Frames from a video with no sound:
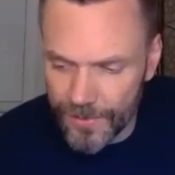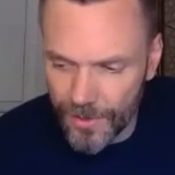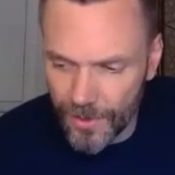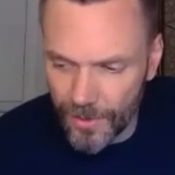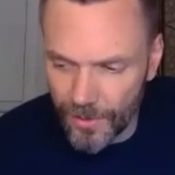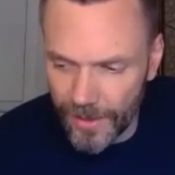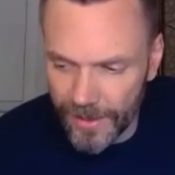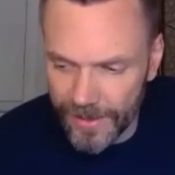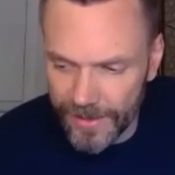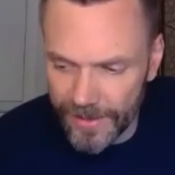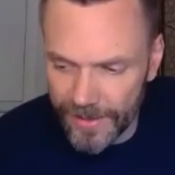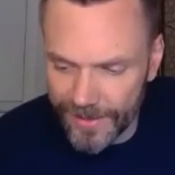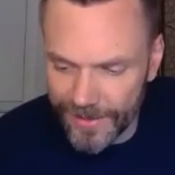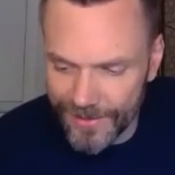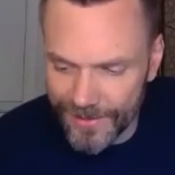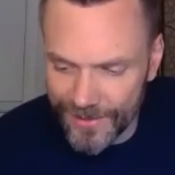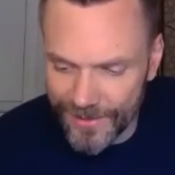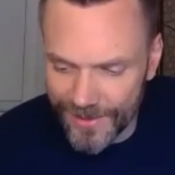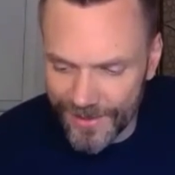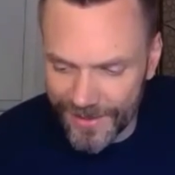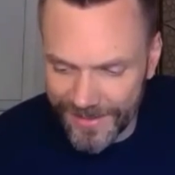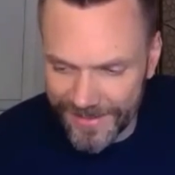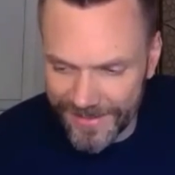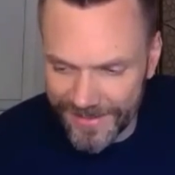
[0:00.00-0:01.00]
I
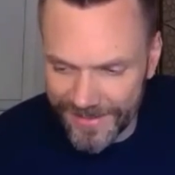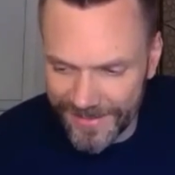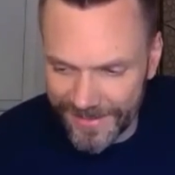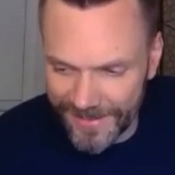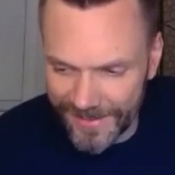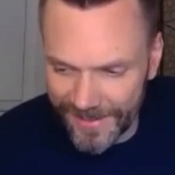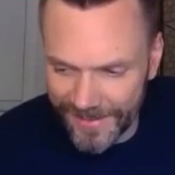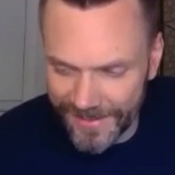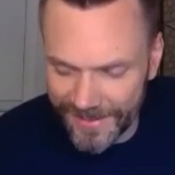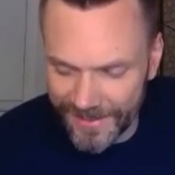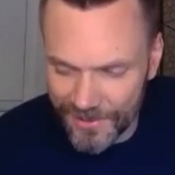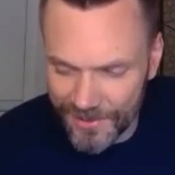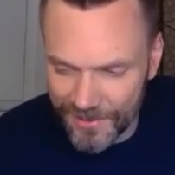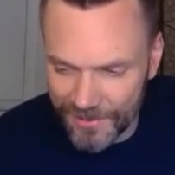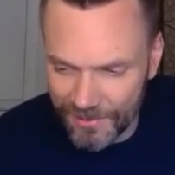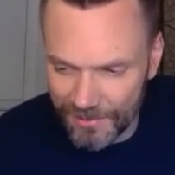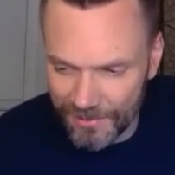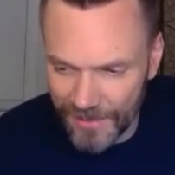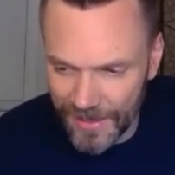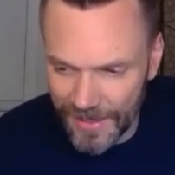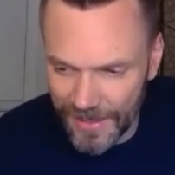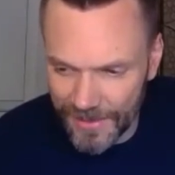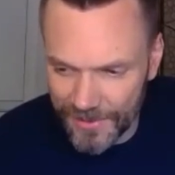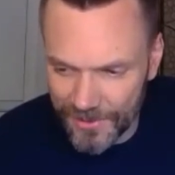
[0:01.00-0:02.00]
guess
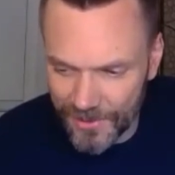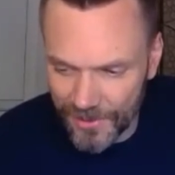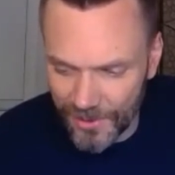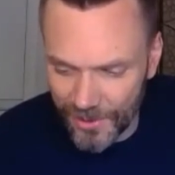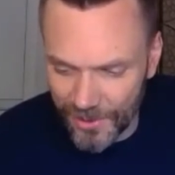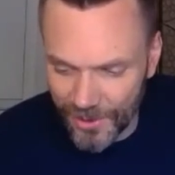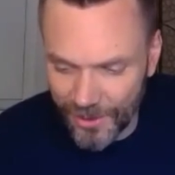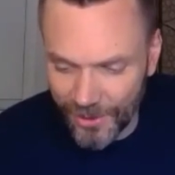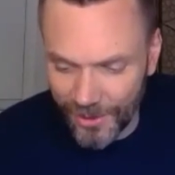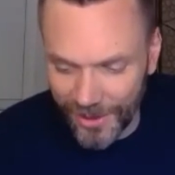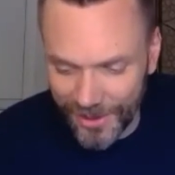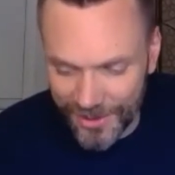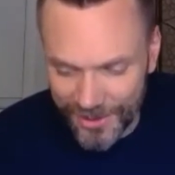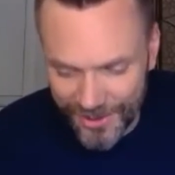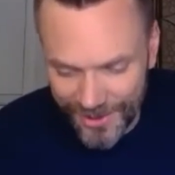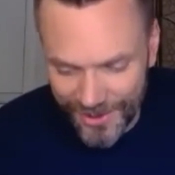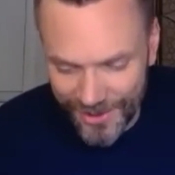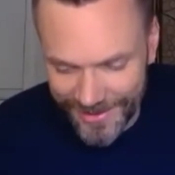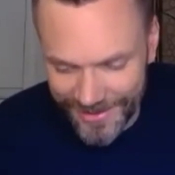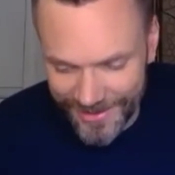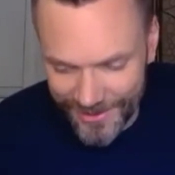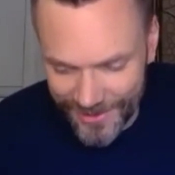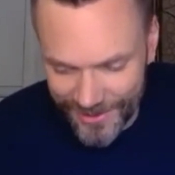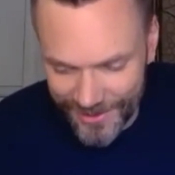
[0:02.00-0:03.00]
the answer to your
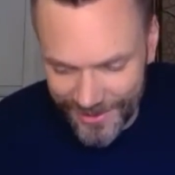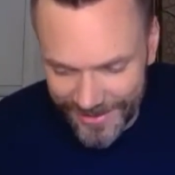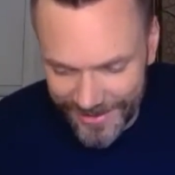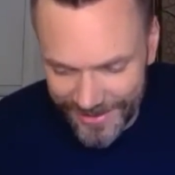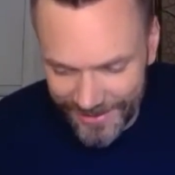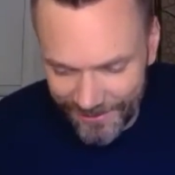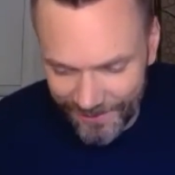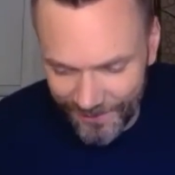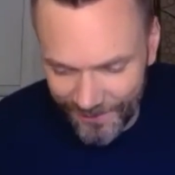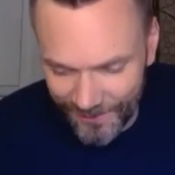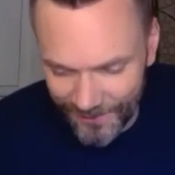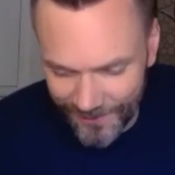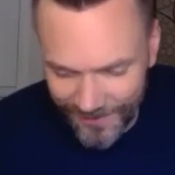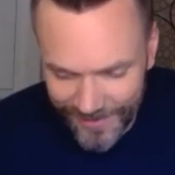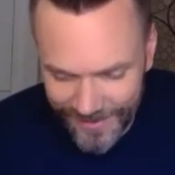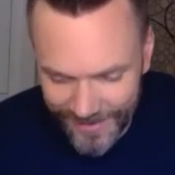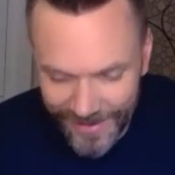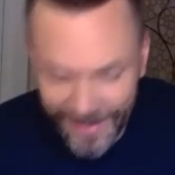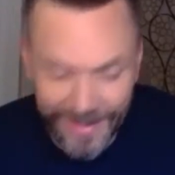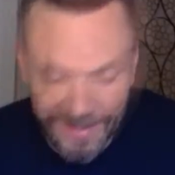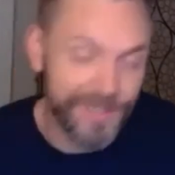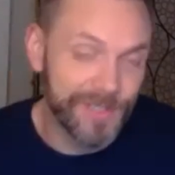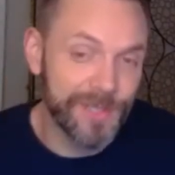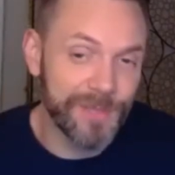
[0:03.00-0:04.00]
question is,
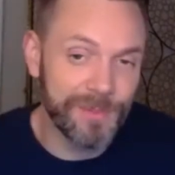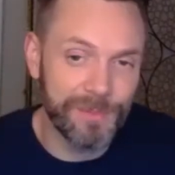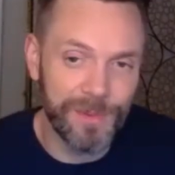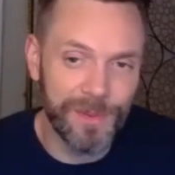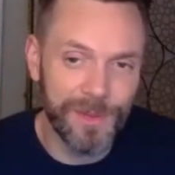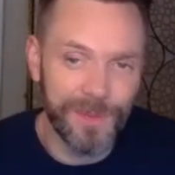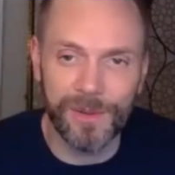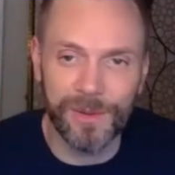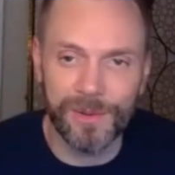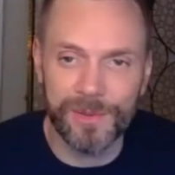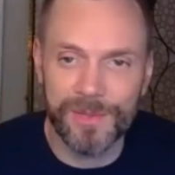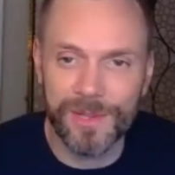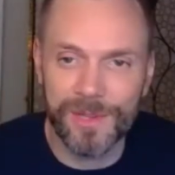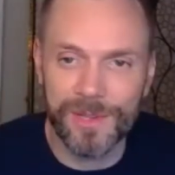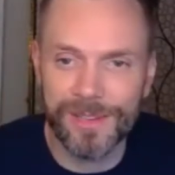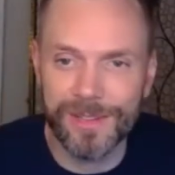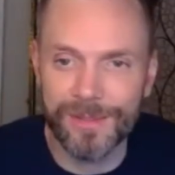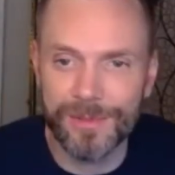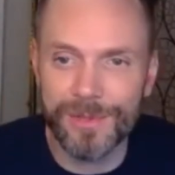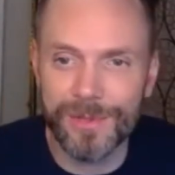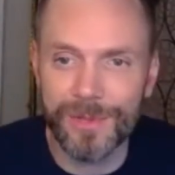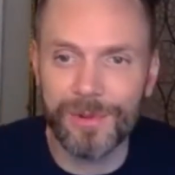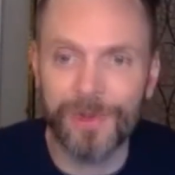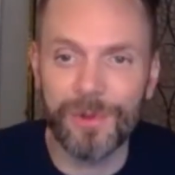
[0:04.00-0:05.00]
it
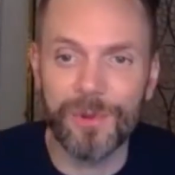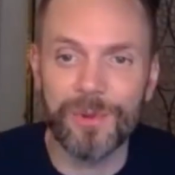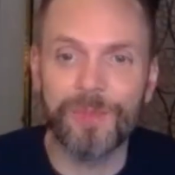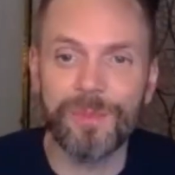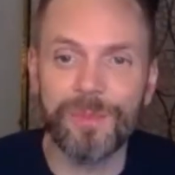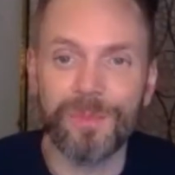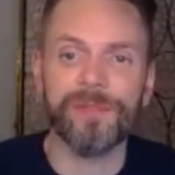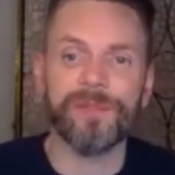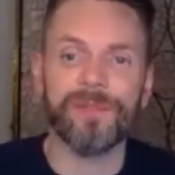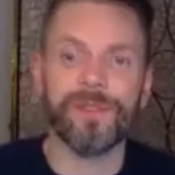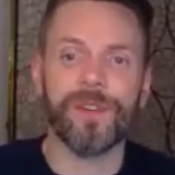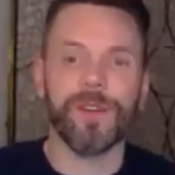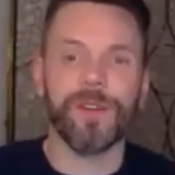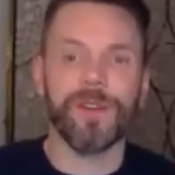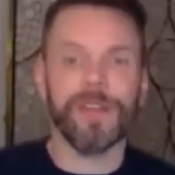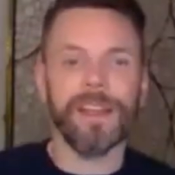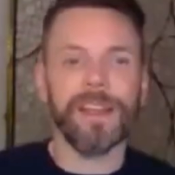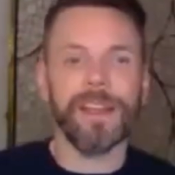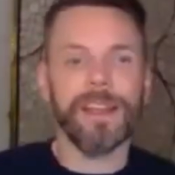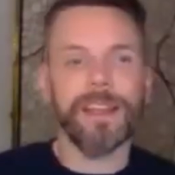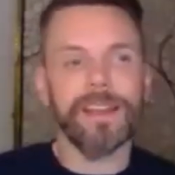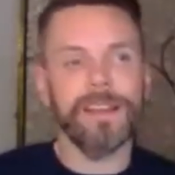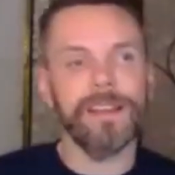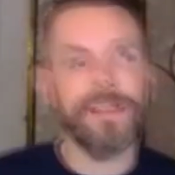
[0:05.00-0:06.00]
was a group
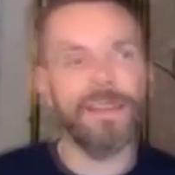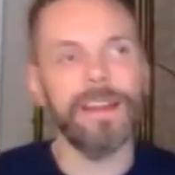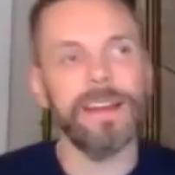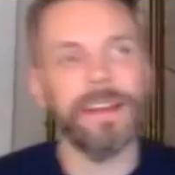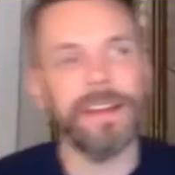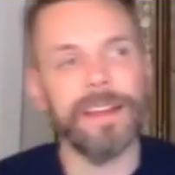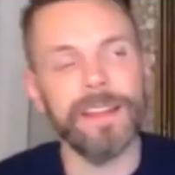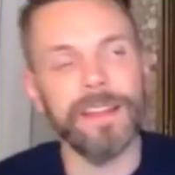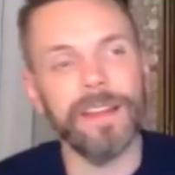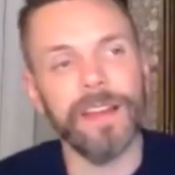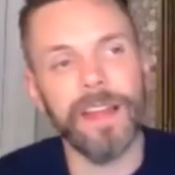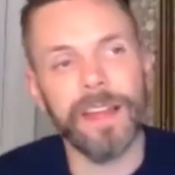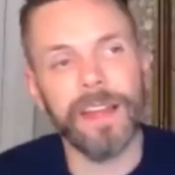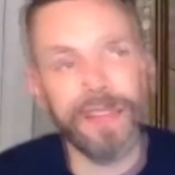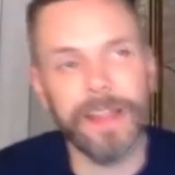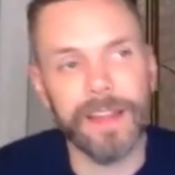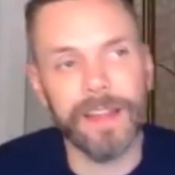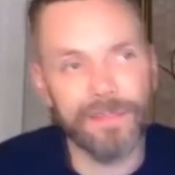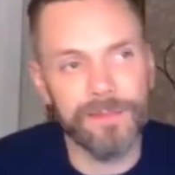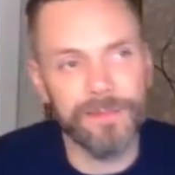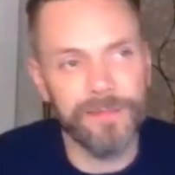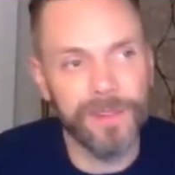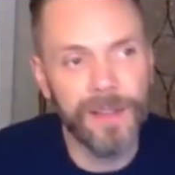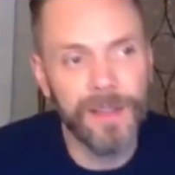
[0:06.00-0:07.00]
effort, and
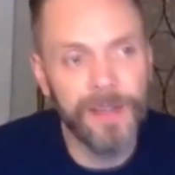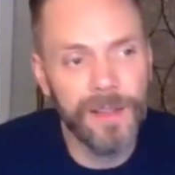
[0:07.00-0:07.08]
I